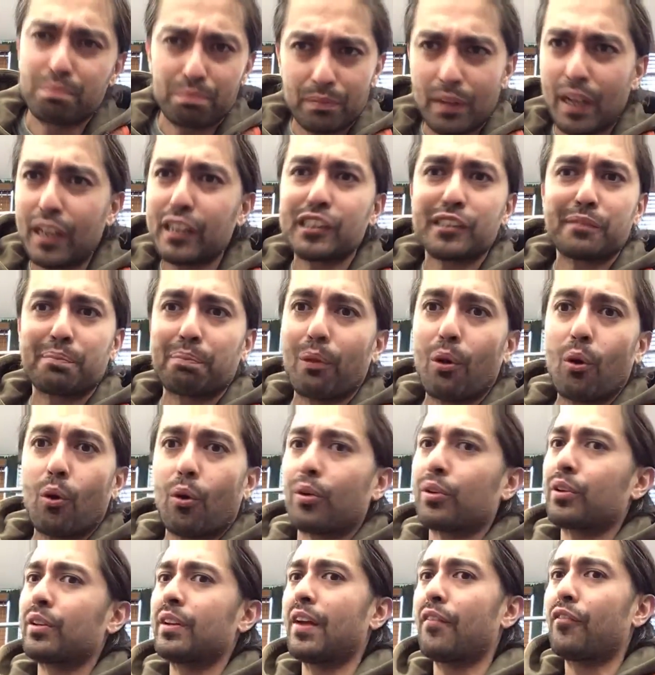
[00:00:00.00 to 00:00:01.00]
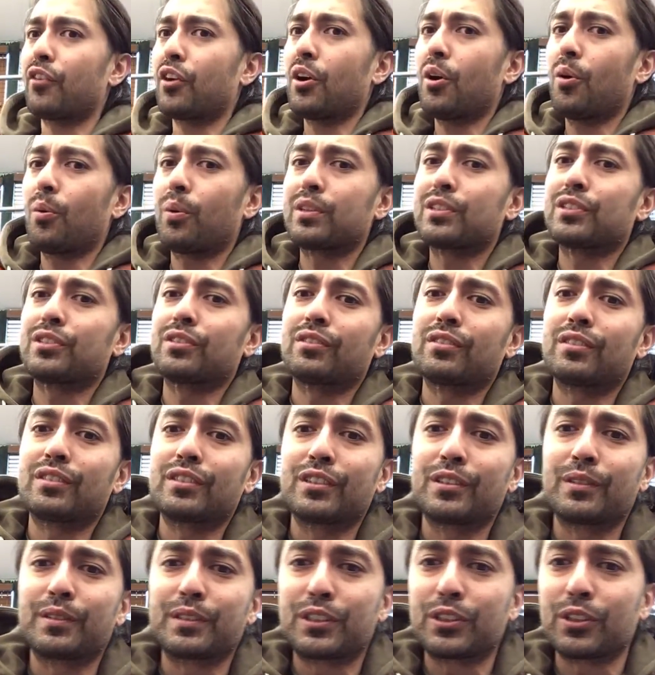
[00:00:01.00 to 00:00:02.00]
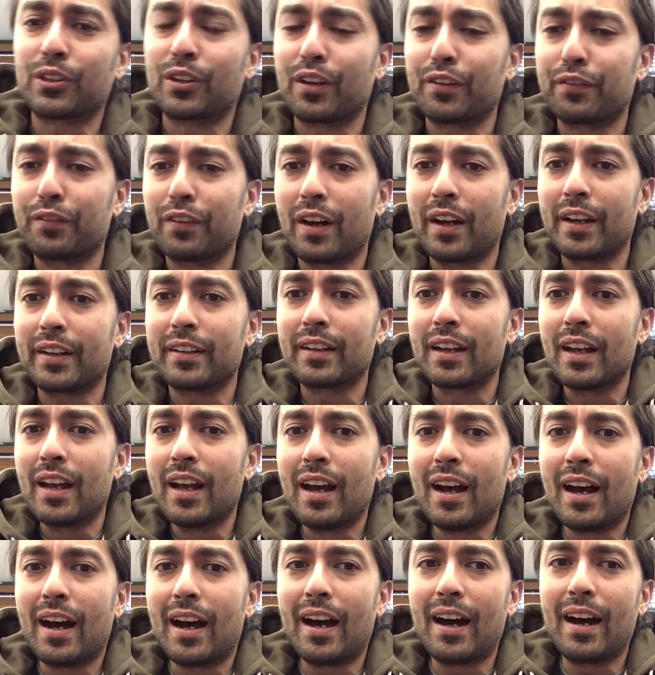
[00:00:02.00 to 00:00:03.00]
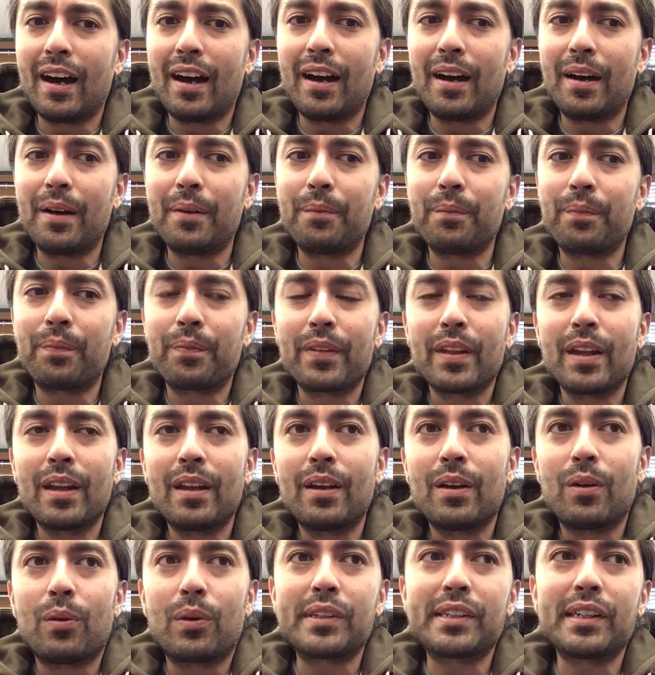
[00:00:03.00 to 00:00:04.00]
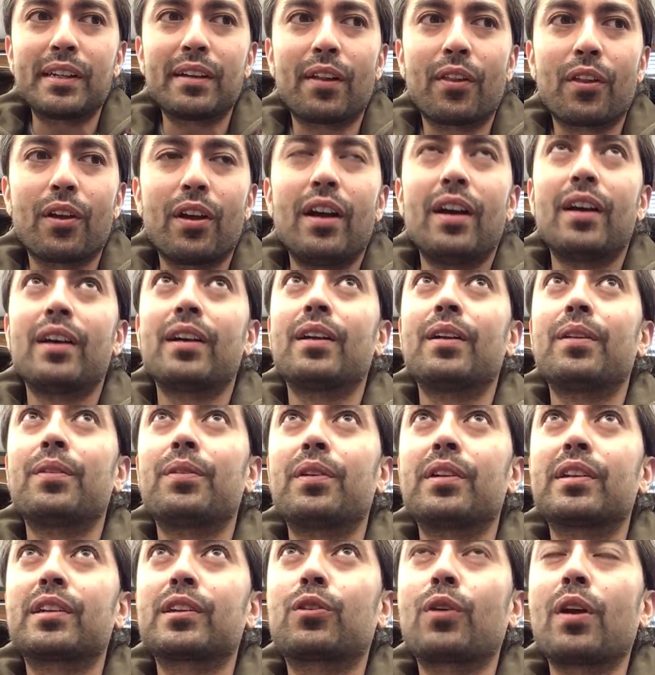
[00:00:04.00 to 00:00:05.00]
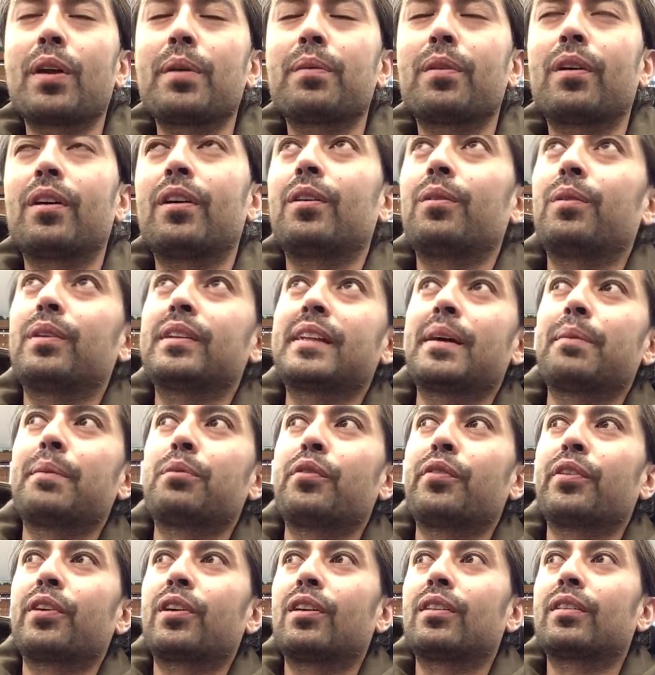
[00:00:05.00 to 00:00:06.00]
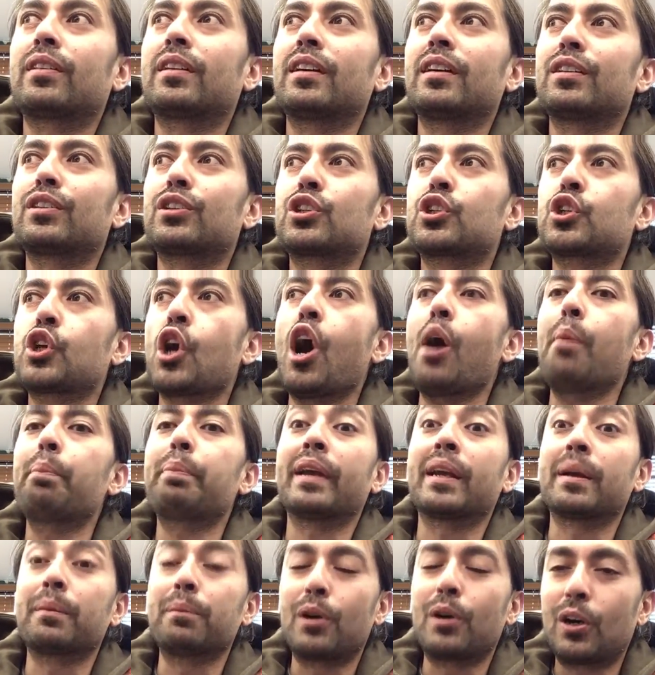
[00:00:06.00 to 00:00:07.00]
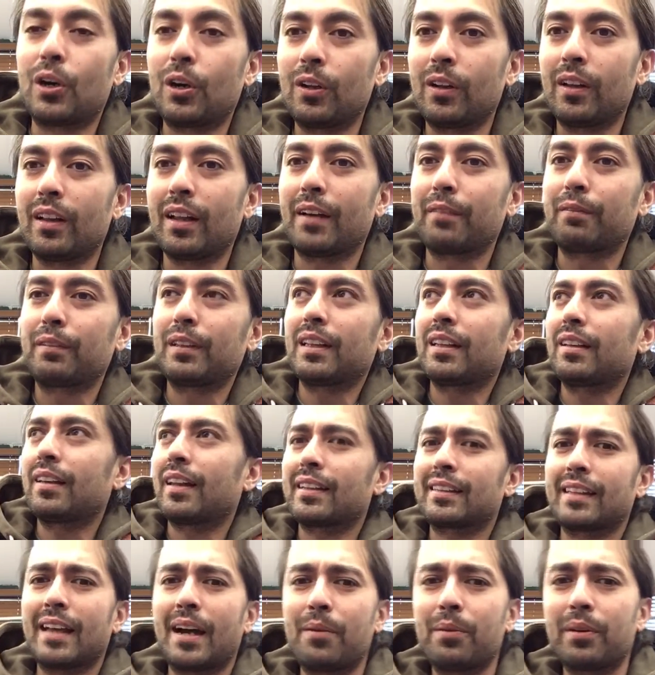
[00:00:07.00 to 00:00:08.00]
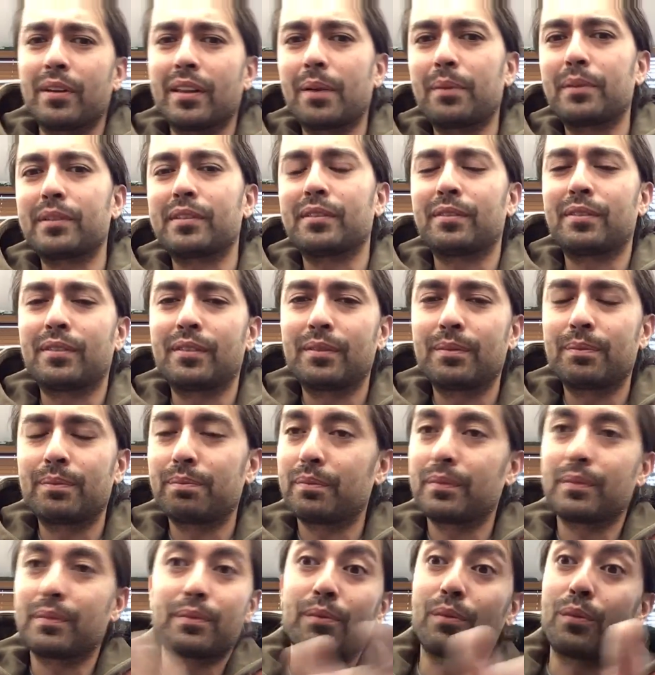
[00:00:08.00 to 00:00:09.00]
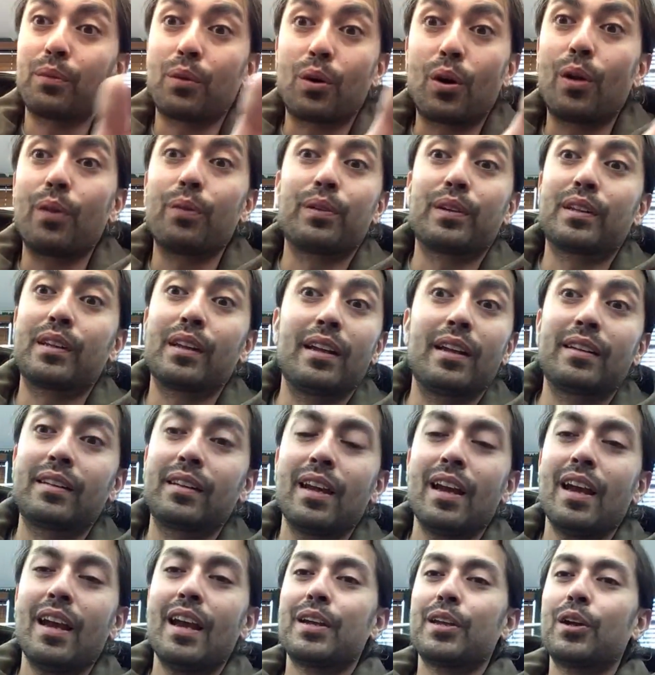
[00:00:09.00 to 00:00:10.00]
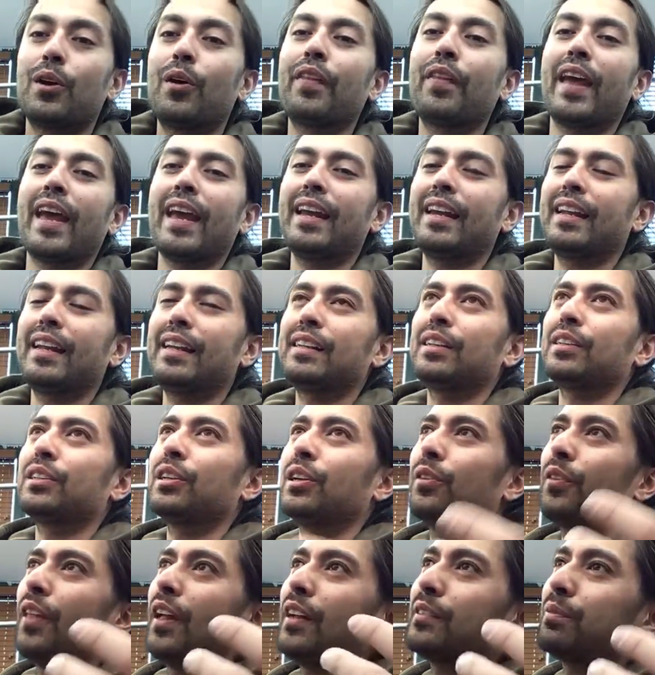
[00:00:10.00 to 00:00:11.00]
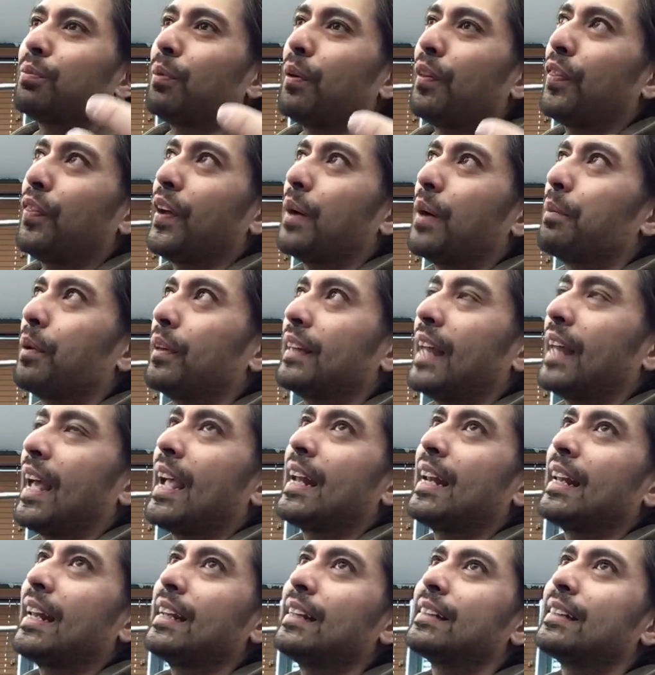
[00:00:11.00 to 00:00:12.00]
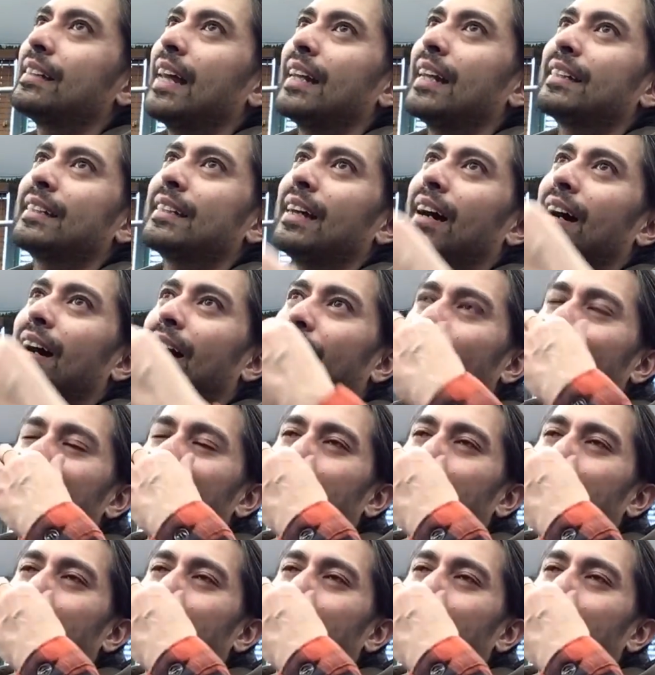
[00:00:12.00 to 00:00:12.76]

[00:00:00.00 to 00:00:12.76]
explore. You never know what you're, what you're gonna find. Um, what's another? there's a great uh, what's that movie called? Uh, Chopping Mall. I really like that one. That was a it. You know, in the '80s, that's one thing about the '80s that uh,